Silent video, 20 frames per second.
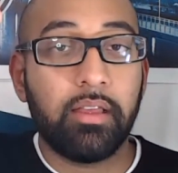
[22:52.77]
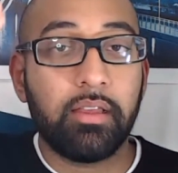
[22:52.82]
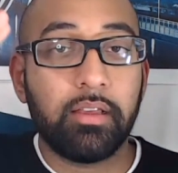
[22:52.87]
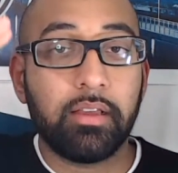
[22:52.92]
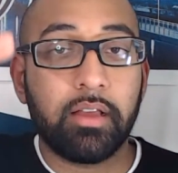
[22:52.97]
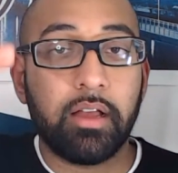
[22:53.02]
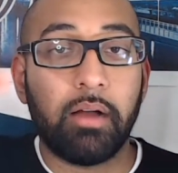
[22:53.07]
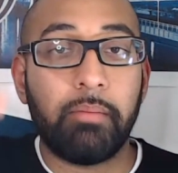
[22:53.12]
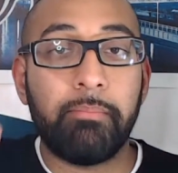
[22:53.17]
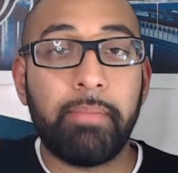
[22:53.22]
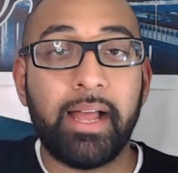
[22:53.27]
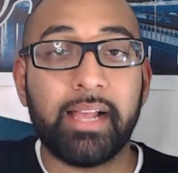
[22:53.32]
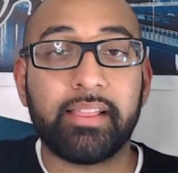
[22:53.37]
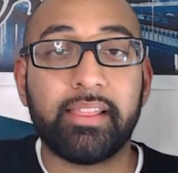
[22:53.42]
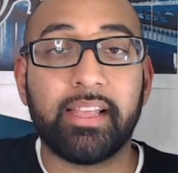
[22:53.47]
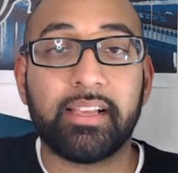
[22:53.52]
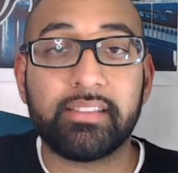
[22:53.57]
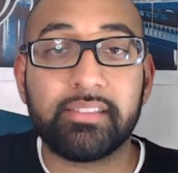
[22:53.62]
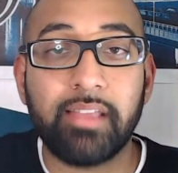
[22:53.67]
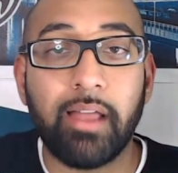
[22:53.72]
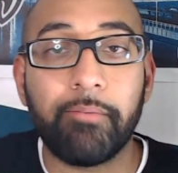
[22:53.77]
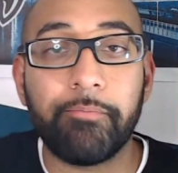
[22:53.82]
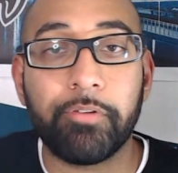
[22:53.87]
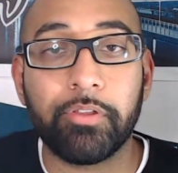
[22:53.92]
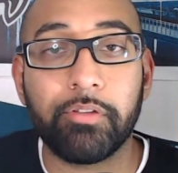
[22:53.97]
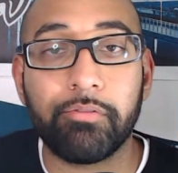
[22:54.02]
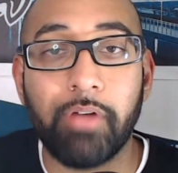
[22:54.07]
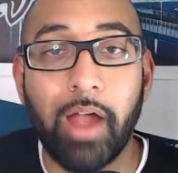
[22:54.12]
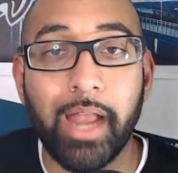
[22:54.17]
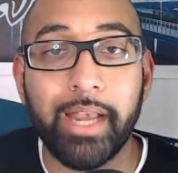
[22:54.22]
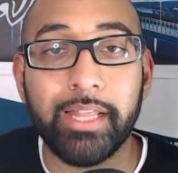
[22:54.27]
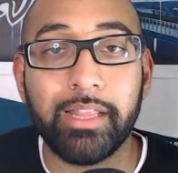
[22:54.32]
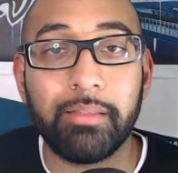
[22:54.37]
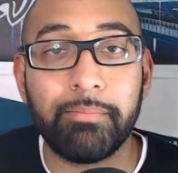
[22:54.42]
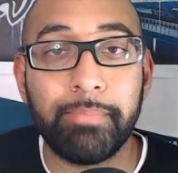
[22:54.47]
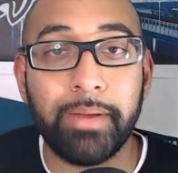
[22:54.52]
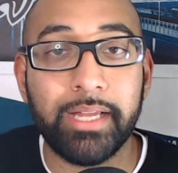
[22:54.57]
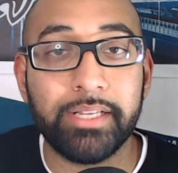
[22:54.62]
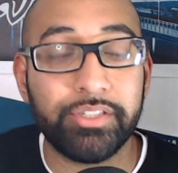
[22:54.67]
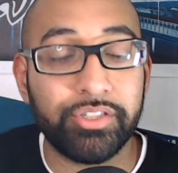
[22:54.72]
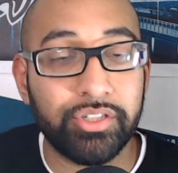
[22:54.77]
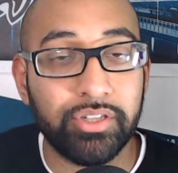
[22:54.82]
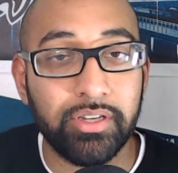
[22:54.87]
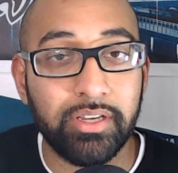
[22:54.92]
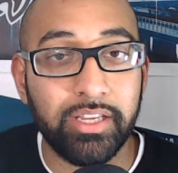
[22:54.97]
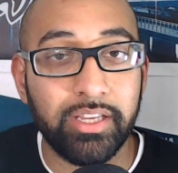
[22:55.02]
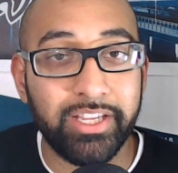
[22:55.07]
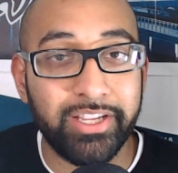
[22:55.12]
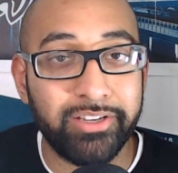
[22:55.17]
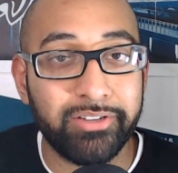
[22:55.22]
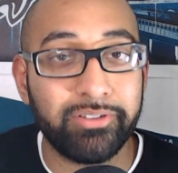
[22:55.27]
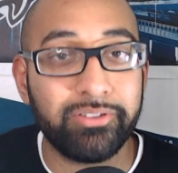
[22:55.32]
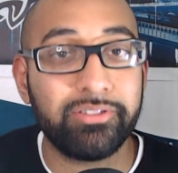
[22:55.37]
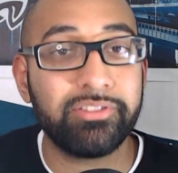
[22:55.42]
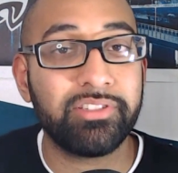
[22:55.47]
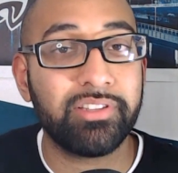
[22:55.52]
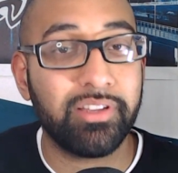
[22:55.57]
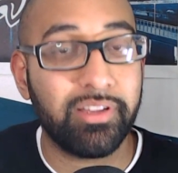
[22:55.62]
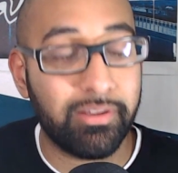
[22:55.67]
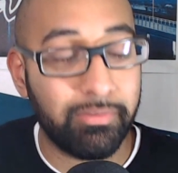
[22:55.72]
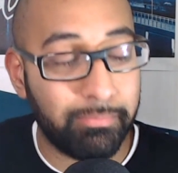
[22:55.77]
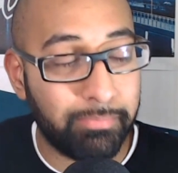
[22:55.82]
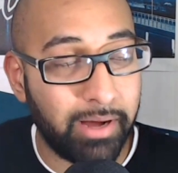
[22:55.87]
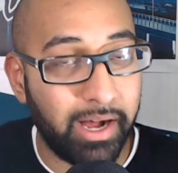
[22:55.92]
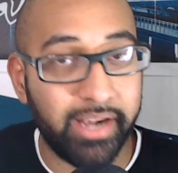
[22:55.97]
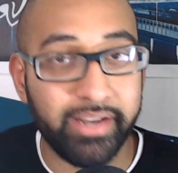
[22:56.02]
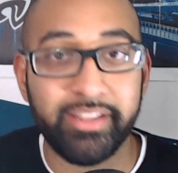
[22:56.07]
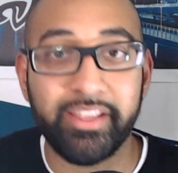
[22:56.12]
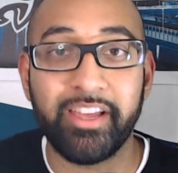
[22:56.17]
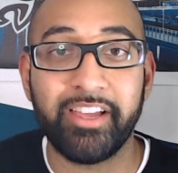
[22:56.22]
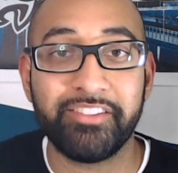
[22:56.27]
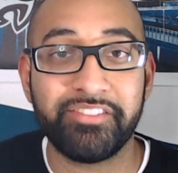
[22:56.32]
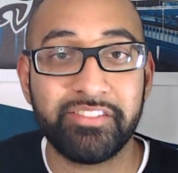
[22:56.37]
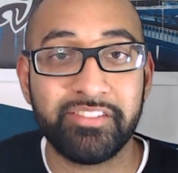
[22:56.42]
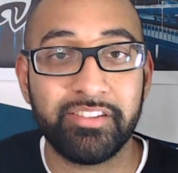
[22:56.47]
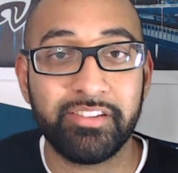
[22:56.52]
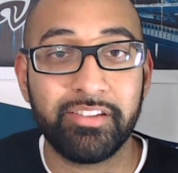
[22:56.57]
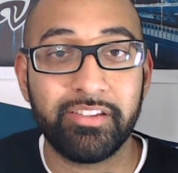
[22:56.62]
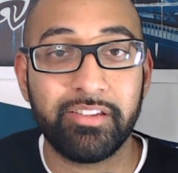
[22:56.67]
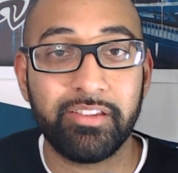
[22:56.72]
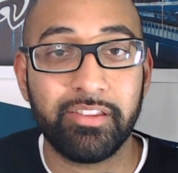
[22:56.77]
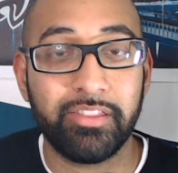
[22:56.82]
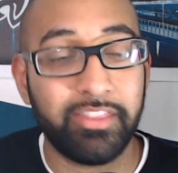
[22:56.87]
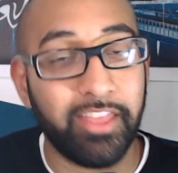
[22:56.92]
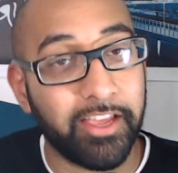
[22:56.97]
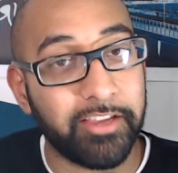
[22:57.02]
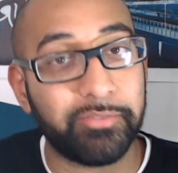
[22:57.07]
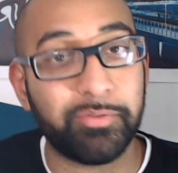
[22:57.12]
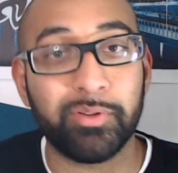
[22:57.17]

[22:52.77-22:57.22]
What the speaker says: come back next time for the Riding the Bench Eagles podcast. Thanks for